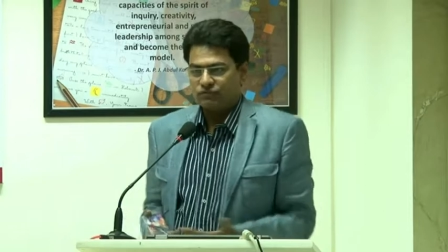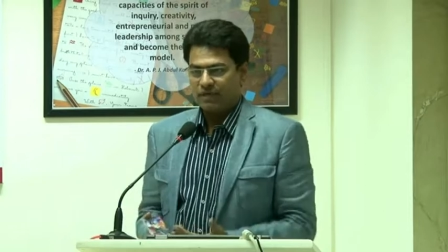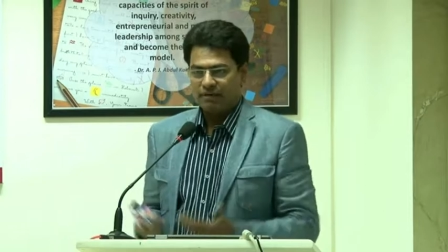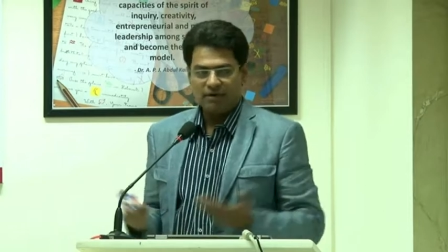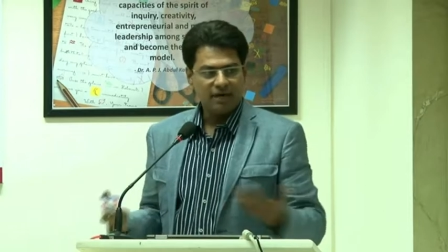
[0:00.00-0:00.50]
We
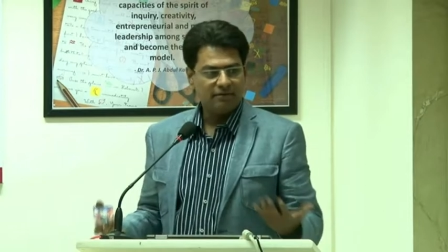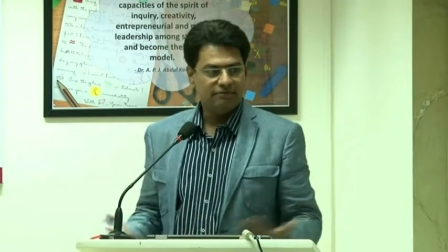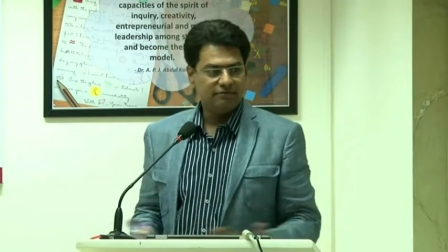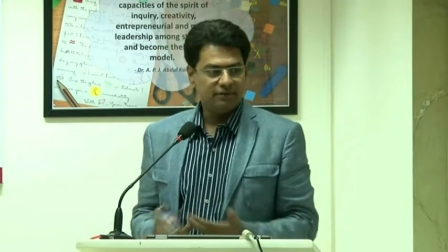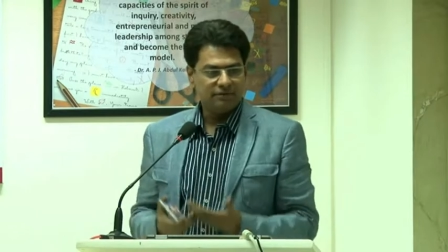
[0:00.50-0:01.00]
have,
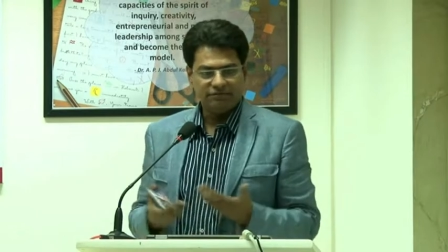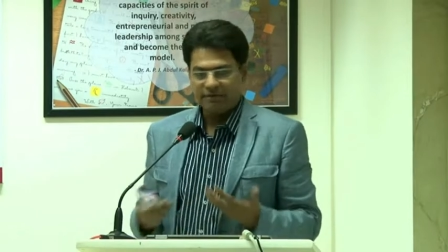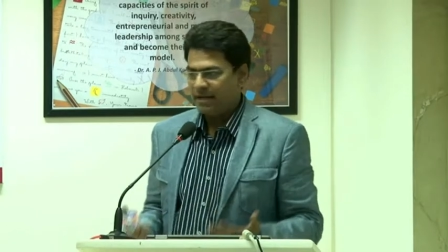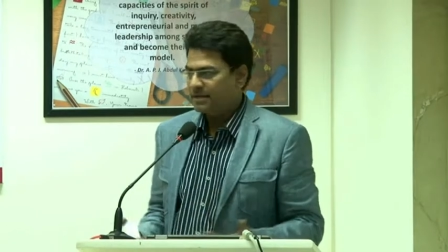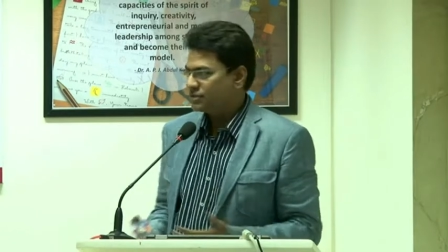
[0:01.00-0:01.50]
have uh,
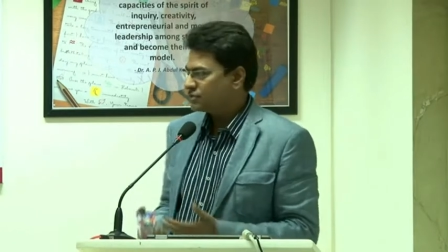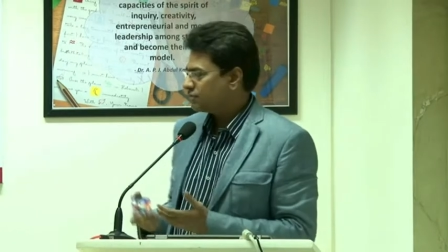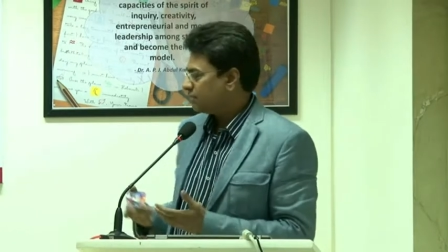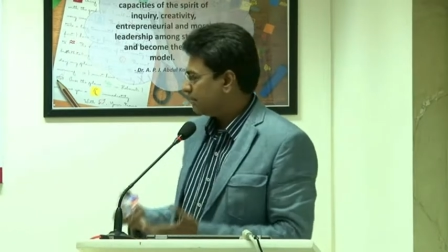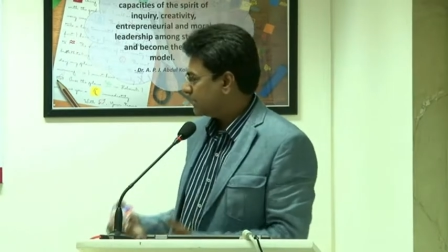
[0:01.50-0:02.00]
friends,
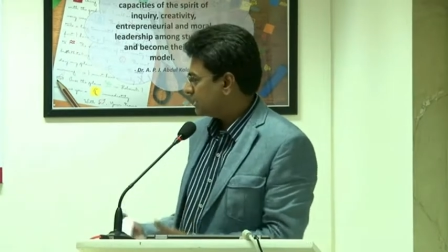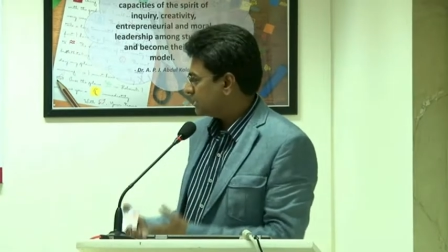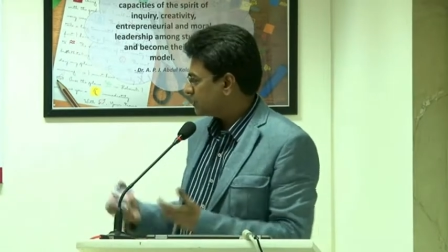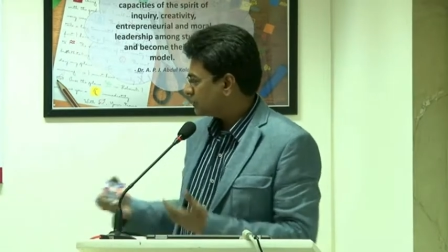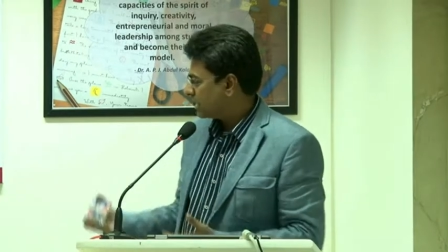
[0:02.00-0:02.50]

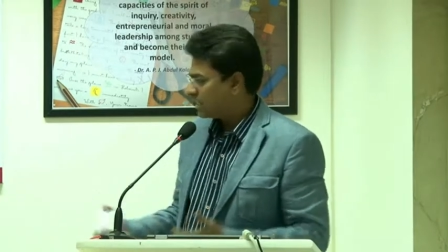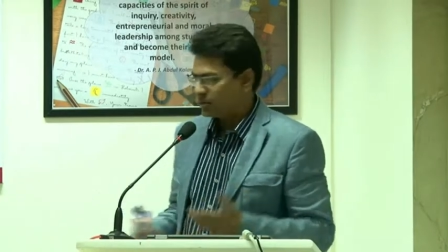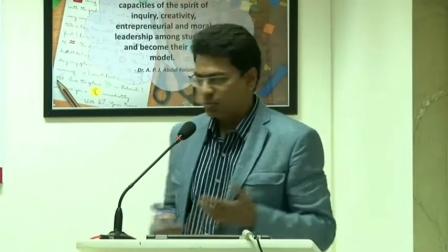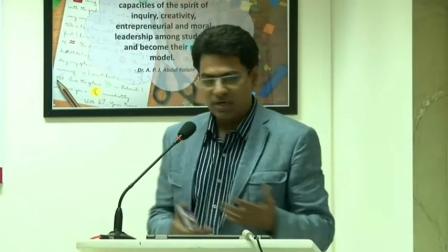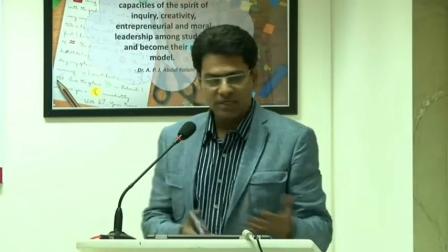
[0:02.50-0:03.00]
families
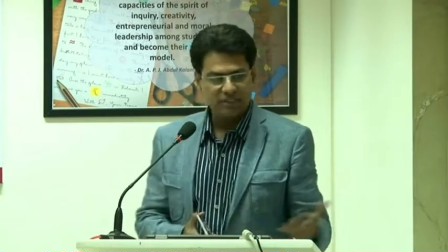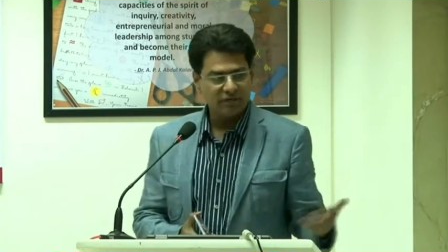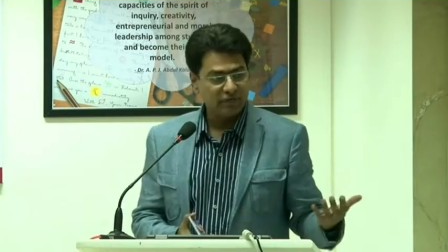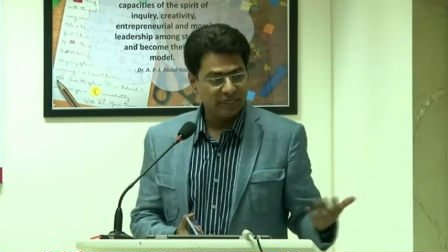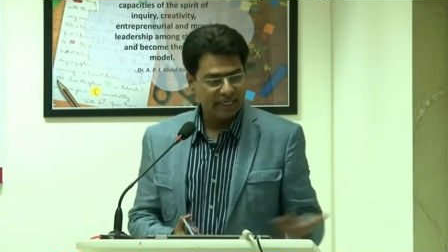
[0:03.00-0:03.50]
staying, working there
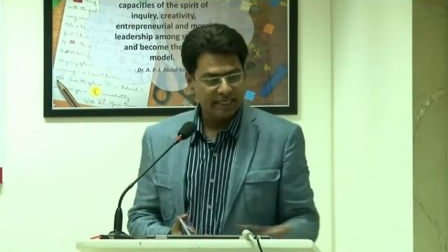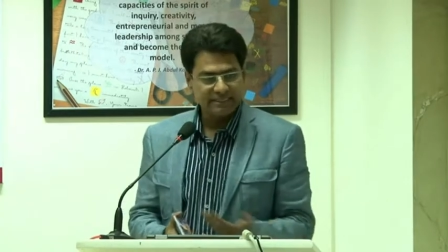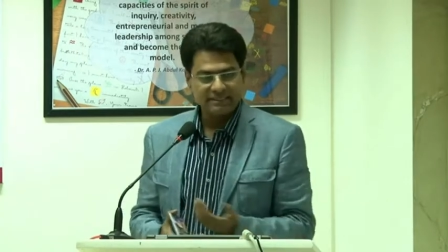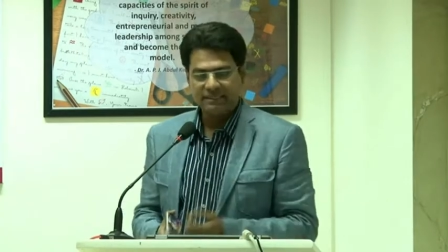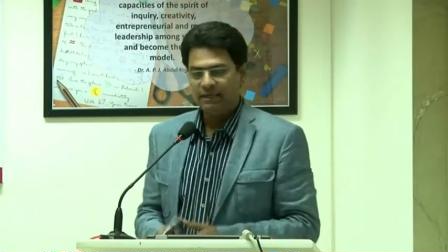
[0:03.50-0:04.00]
for
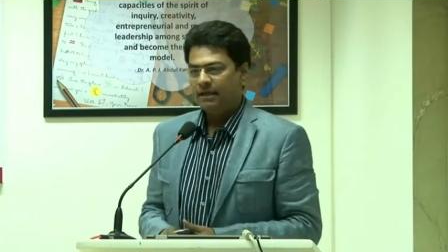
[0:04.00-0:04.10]
decades.